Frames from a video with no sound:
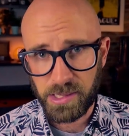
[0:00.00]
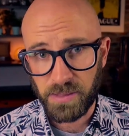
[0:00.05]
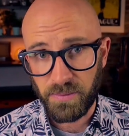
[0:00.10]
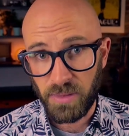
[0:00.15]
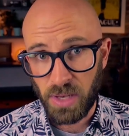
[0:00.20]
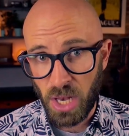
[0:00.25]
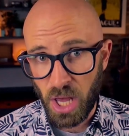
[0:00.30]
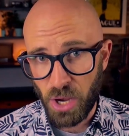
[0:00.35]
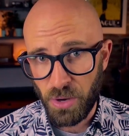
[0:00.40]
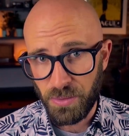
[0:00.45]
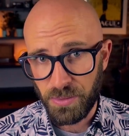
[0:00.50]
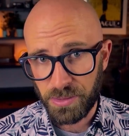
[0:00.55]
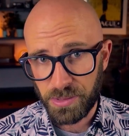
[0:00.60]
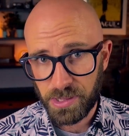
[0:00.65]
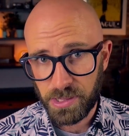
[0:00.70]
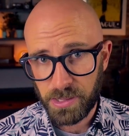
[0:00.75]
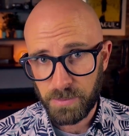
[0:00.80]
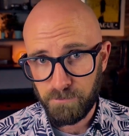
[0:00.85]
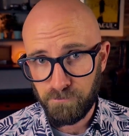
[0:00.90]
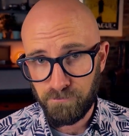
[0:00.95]
of
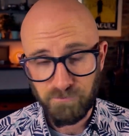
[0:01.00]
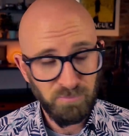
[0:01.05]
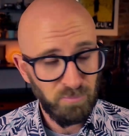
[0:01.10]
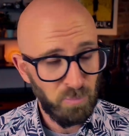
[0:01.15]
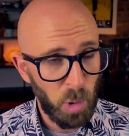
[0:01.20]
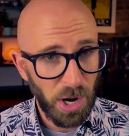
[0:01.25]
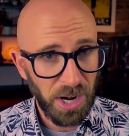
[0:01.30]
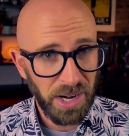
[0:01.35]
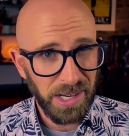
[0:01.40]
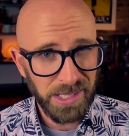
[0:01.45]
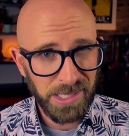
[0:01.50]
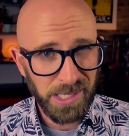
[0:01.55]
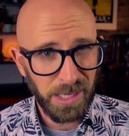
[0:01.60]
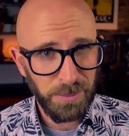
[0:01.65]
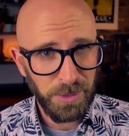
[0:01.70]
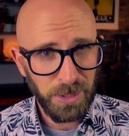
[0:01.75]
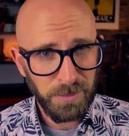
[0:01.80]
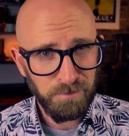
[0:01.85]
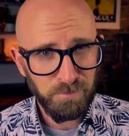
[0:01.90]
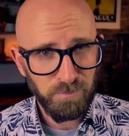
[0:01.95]
loans. Want an
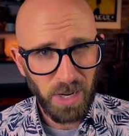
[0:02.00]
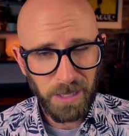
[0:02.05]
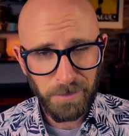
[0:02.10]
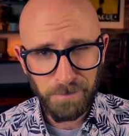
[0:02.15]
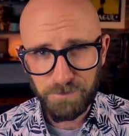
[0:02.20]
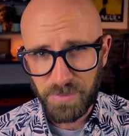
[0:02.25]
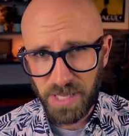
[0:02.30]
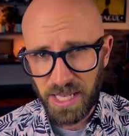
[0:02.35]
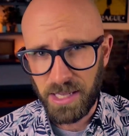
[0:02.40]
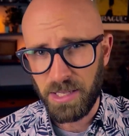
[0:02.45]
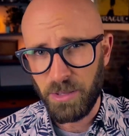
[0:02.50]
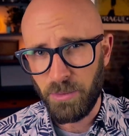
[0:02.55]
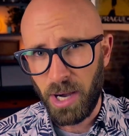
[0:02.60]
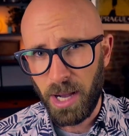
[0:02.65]
example? Well, here you